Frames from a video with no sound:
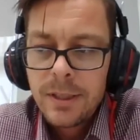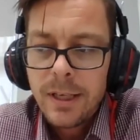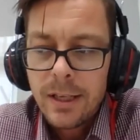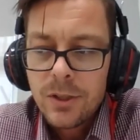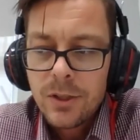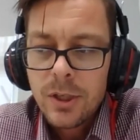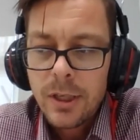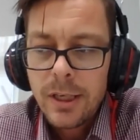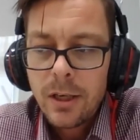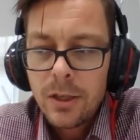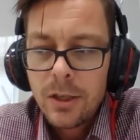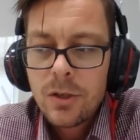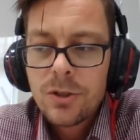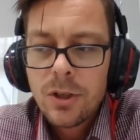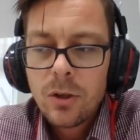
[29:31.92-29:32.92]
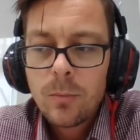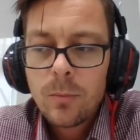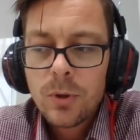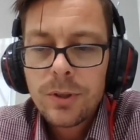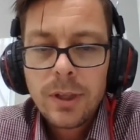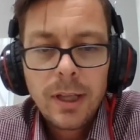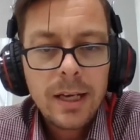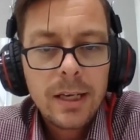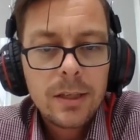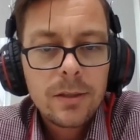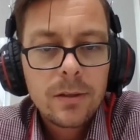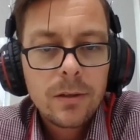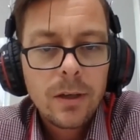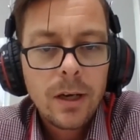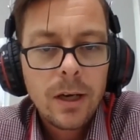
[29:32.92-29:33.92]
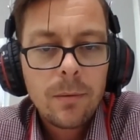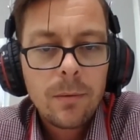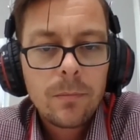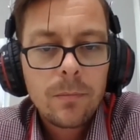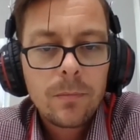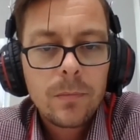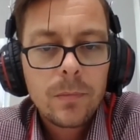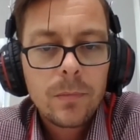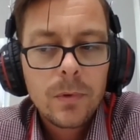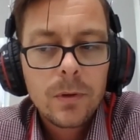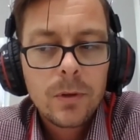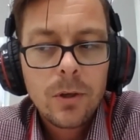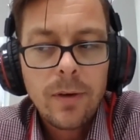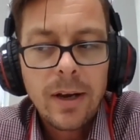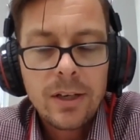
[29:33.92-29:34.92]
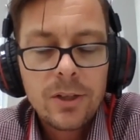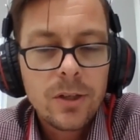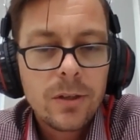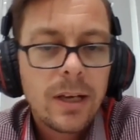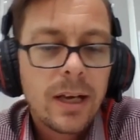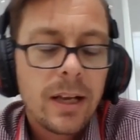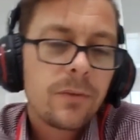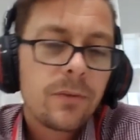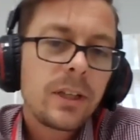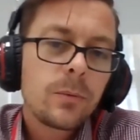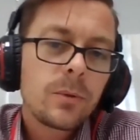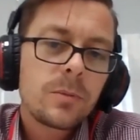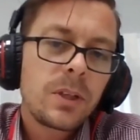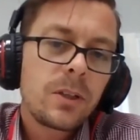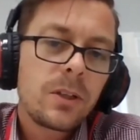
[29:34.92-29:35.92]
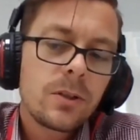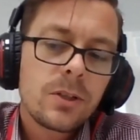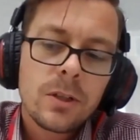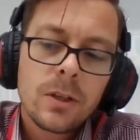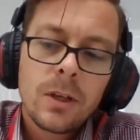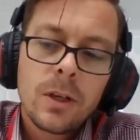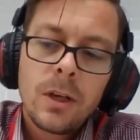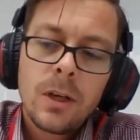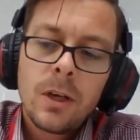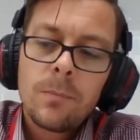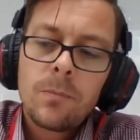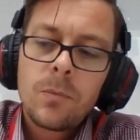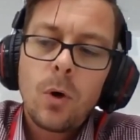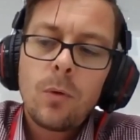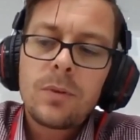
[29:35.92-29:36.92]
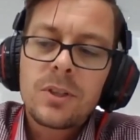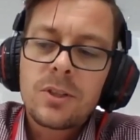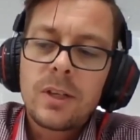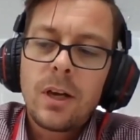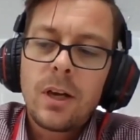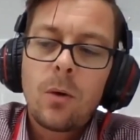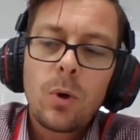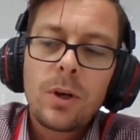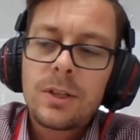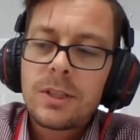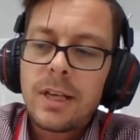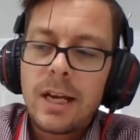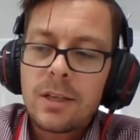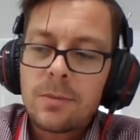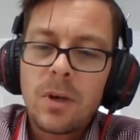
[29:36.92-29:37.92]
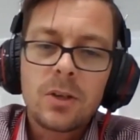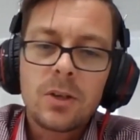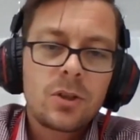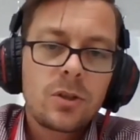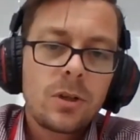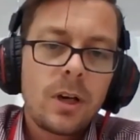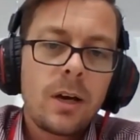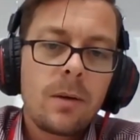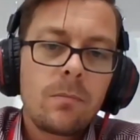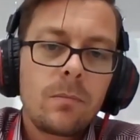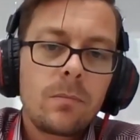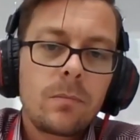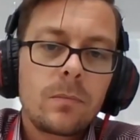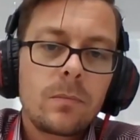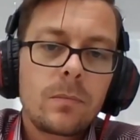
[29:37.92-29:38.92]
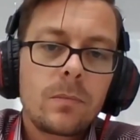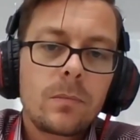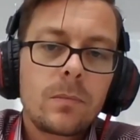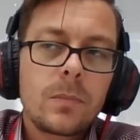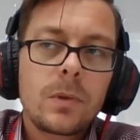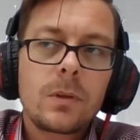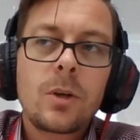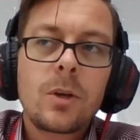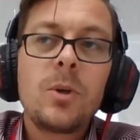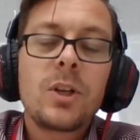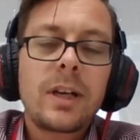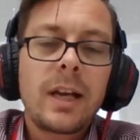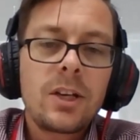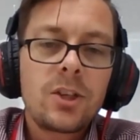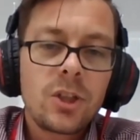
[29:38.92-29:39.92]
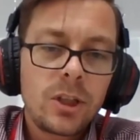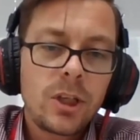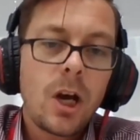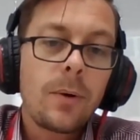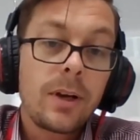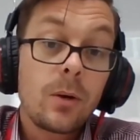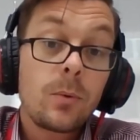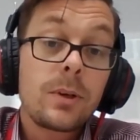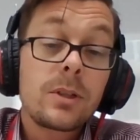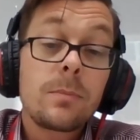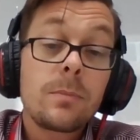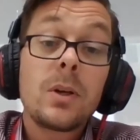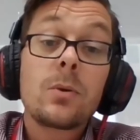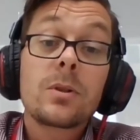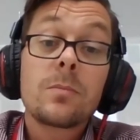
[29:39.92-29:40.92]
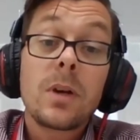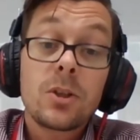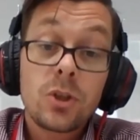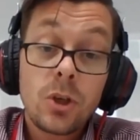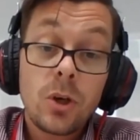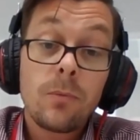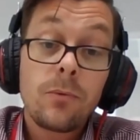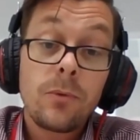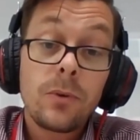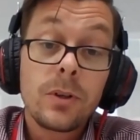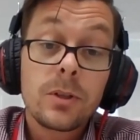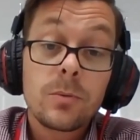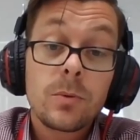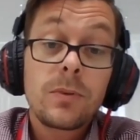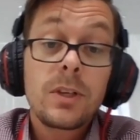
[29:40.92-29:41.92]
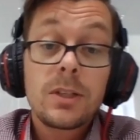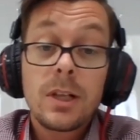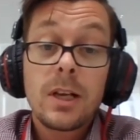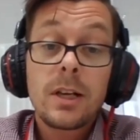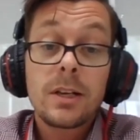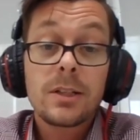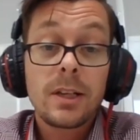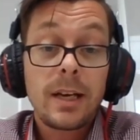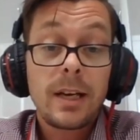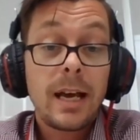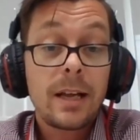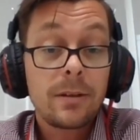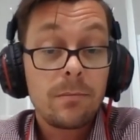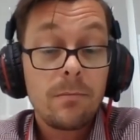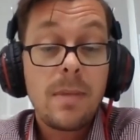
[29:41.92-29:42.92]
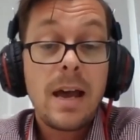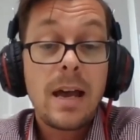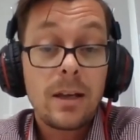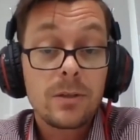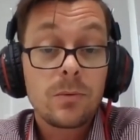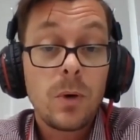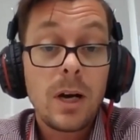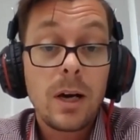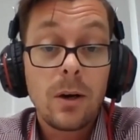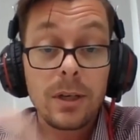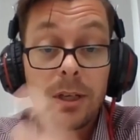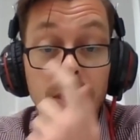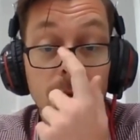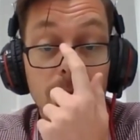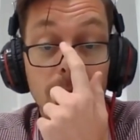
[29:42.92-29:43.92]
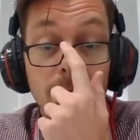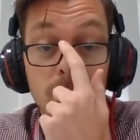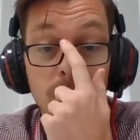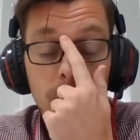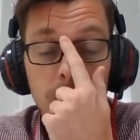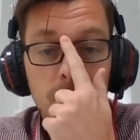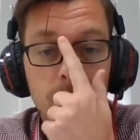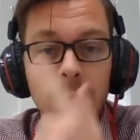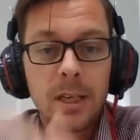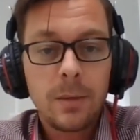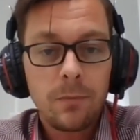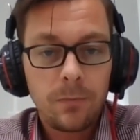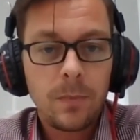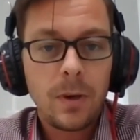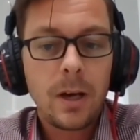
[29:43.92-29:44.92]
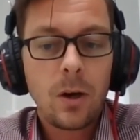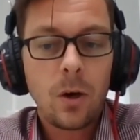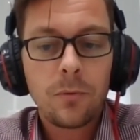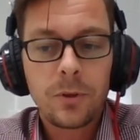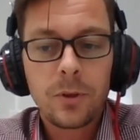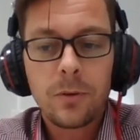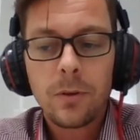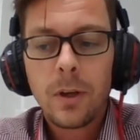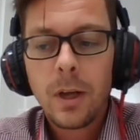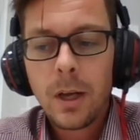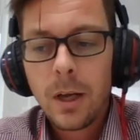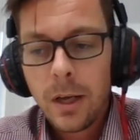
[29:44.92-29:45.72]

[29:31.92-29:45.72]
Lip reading: did actually. I used a lot more delayed correction, and I think it was because obviously I wanted to get as much communication going. I wanted to build as much confidence with these learners that I hadn't met as well. You know, they were speaking often